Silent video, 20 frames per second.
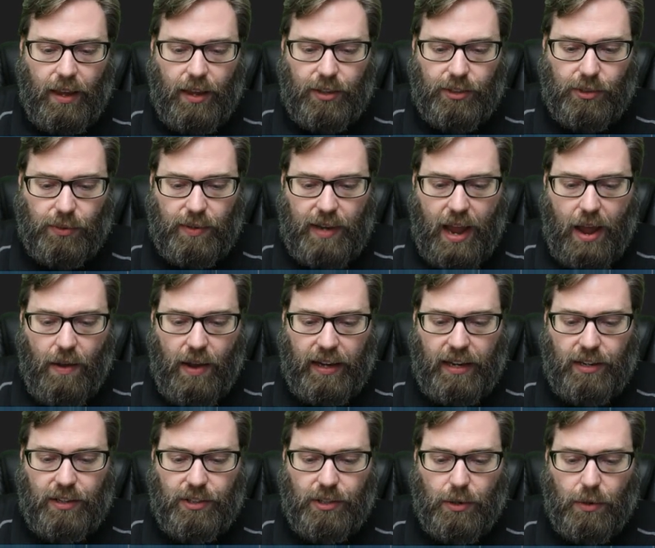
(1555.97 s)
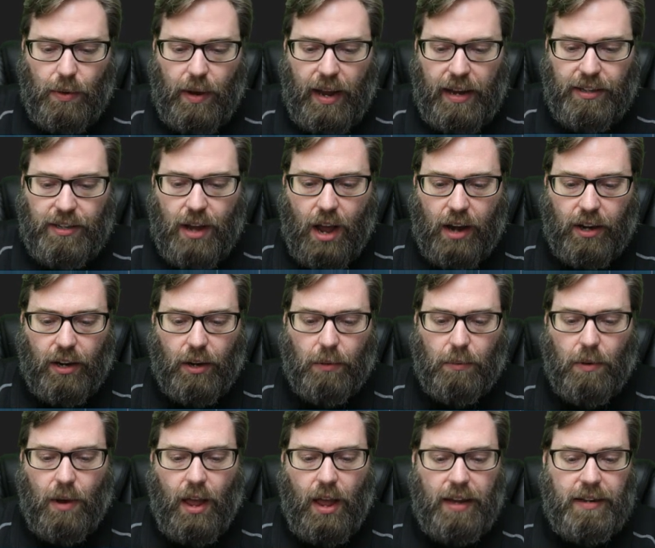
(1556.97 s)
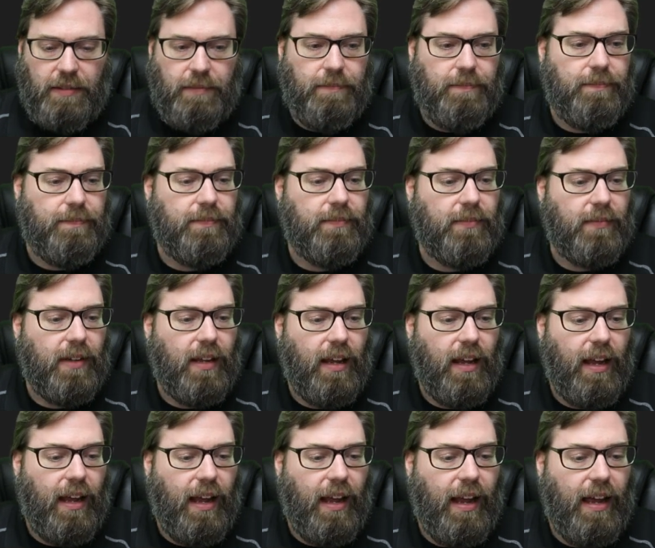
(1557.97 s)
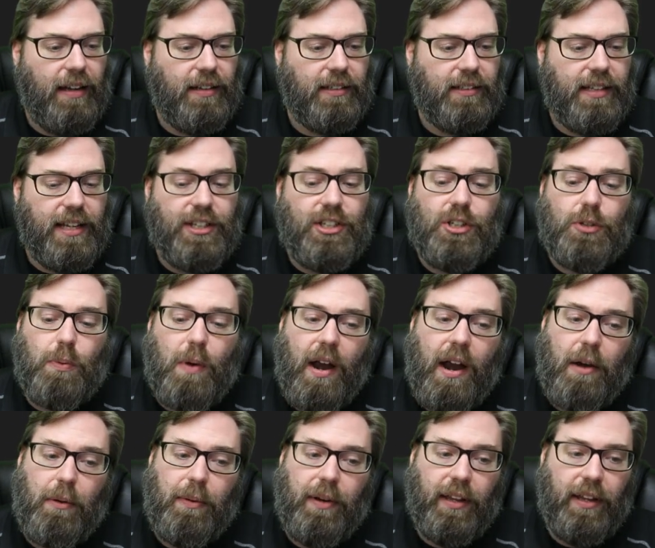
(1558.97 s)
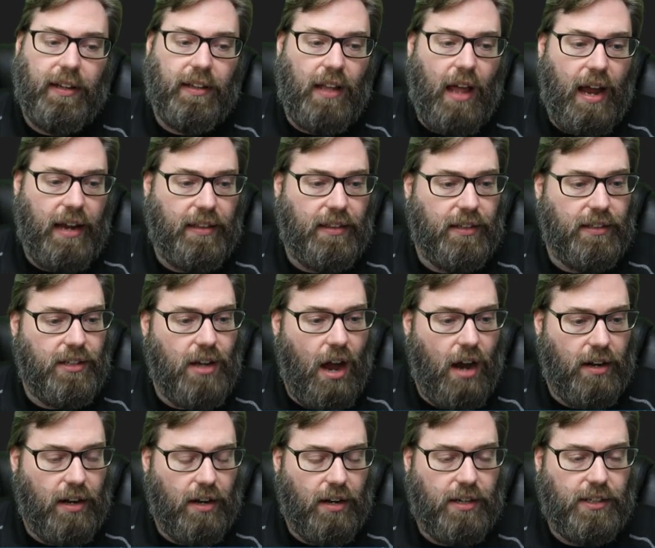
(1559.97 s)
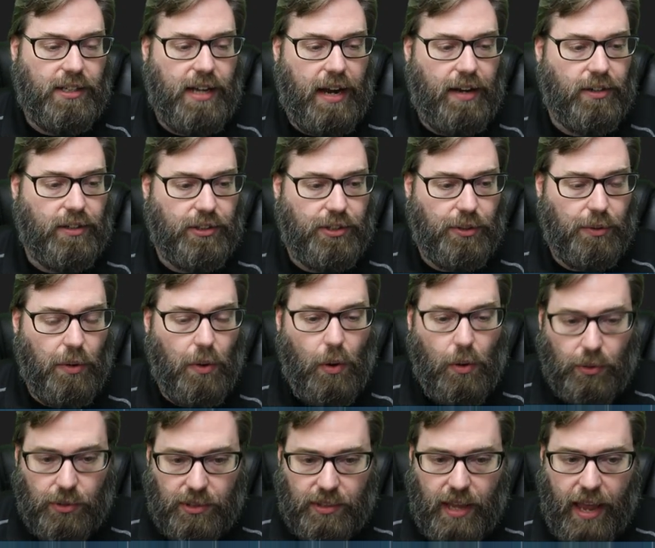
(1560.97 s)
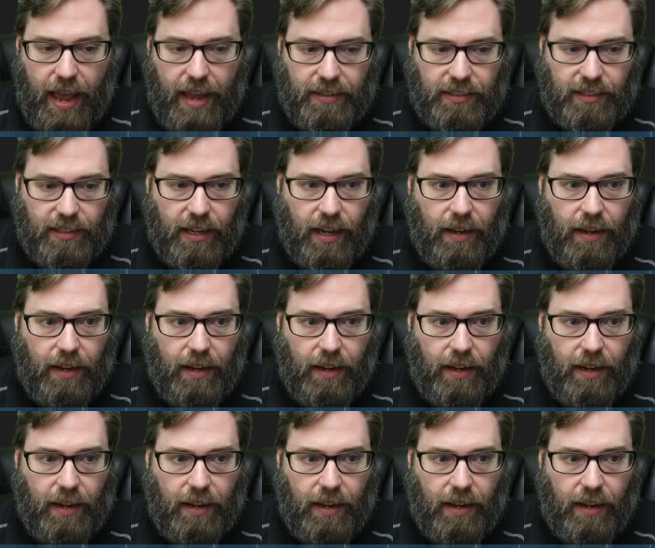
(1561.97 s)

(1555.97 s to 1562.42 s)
So now I can do a Docker run. And this is where I really like the Docker container tools that